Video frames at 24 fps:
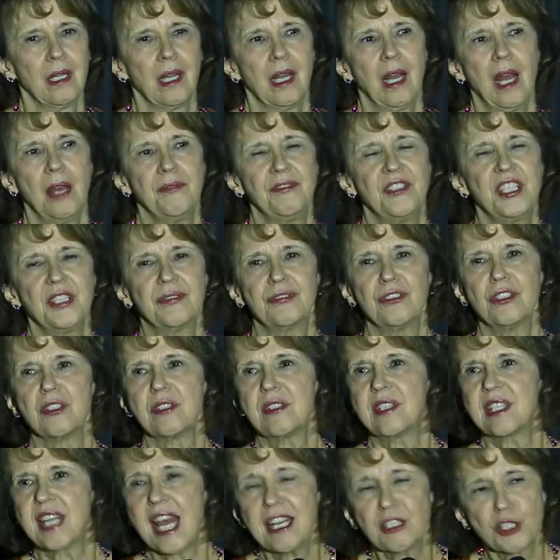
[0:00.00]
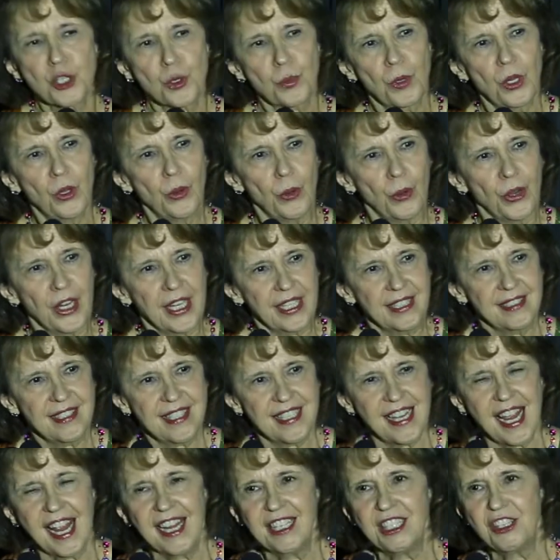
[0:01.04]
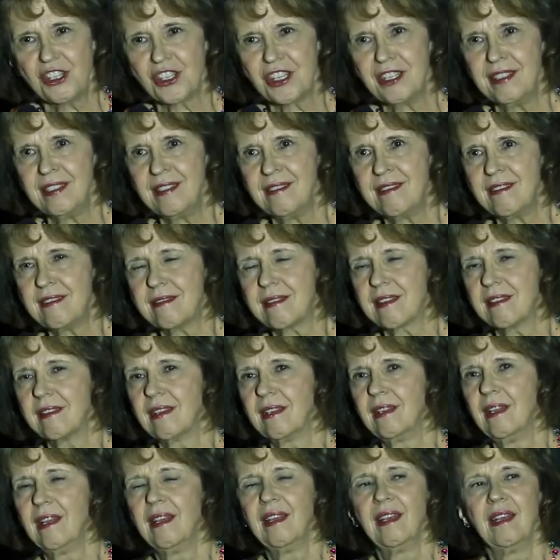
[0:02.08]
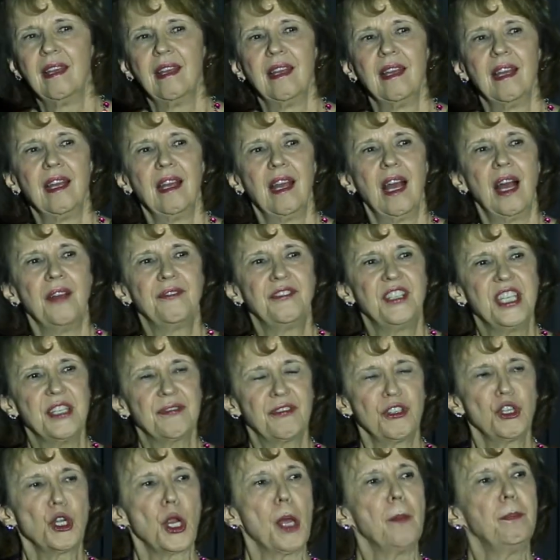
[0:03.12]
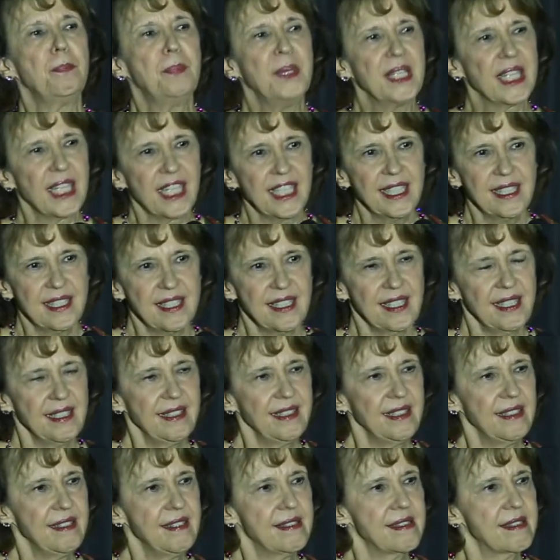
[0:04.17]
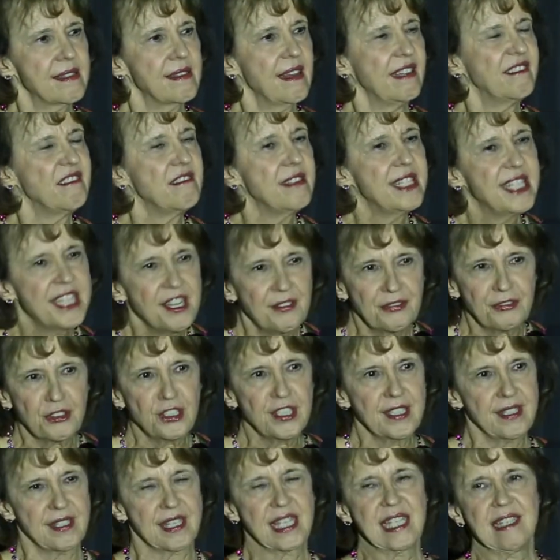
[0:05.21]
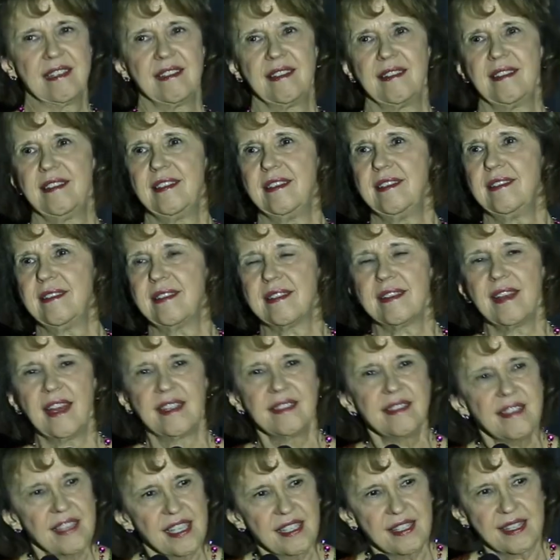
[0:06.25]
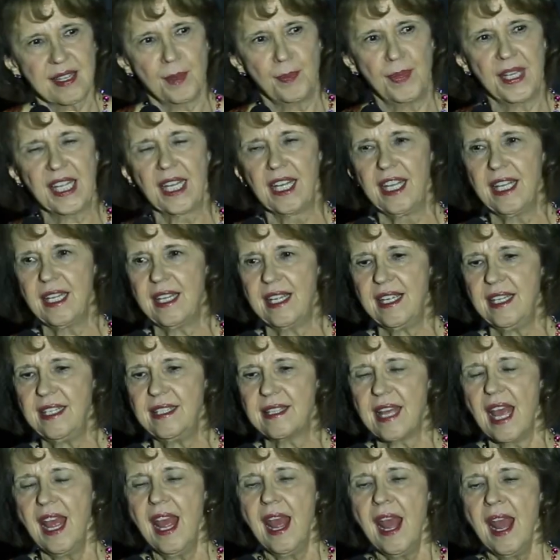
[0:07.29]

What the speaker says: of different sexual orientations, of different abilities and differences and disabilities.